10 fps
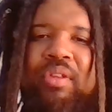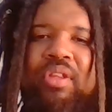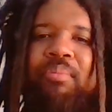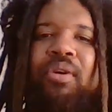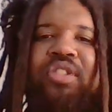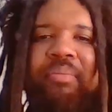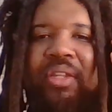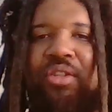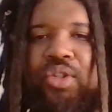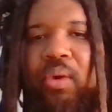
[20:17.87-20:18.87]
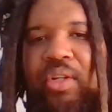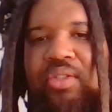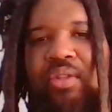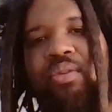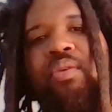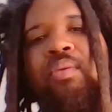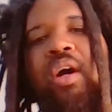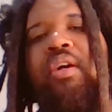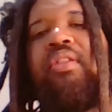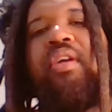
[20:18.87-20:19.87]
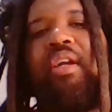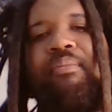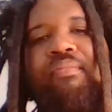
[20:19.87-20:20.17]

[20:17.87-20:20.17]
the person made the choice to do the wrong thing.